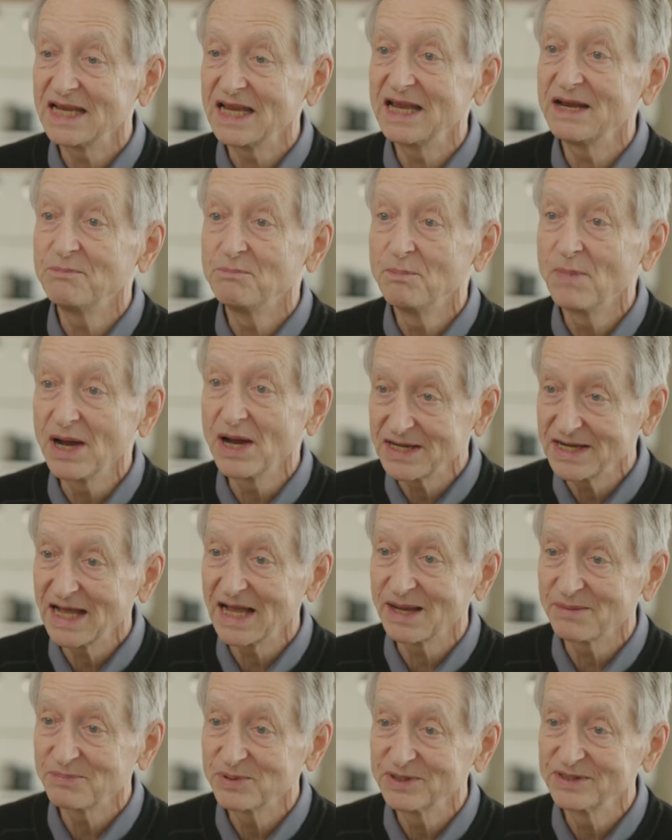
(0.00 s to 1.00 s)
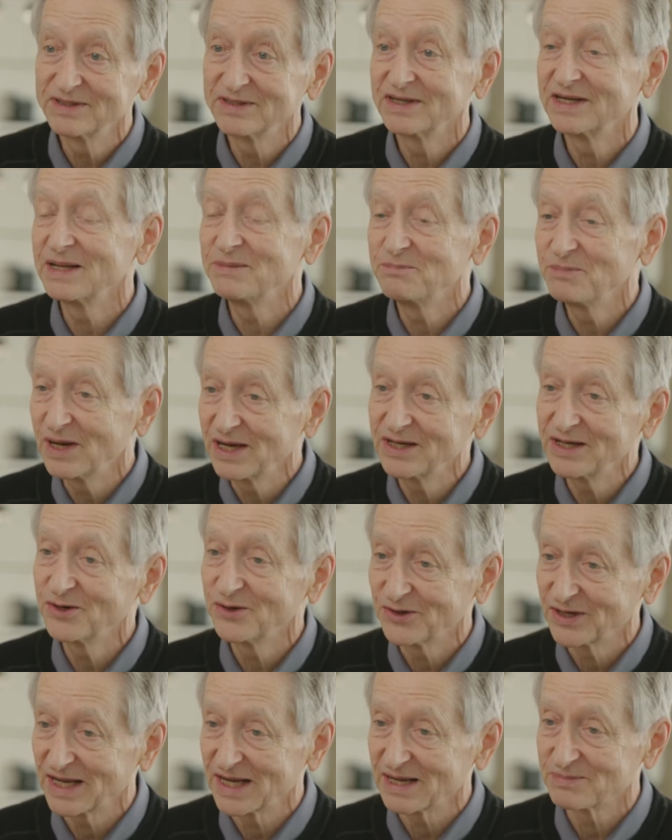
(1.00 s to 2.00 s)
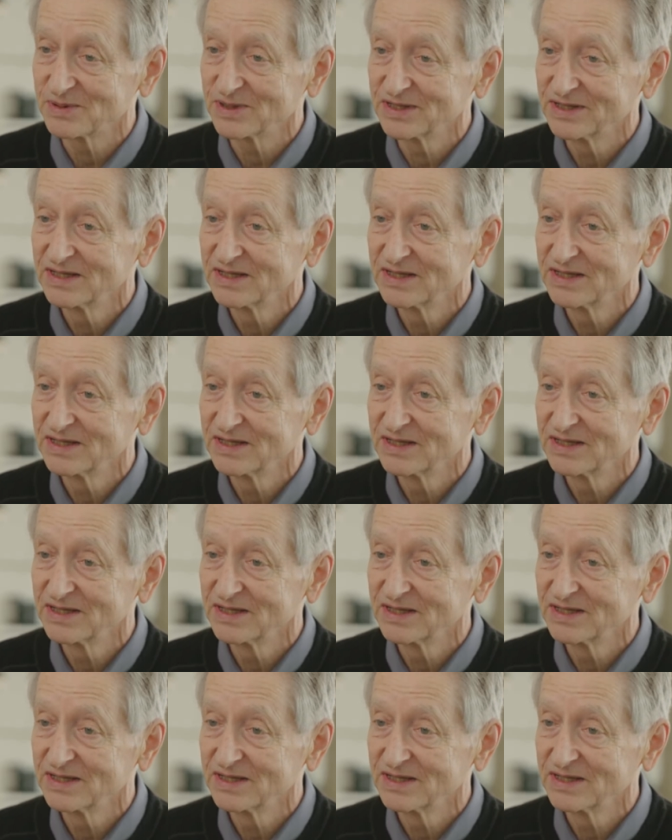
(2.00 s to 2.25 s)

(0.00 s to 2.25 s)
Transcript: It might happen and it might not happen.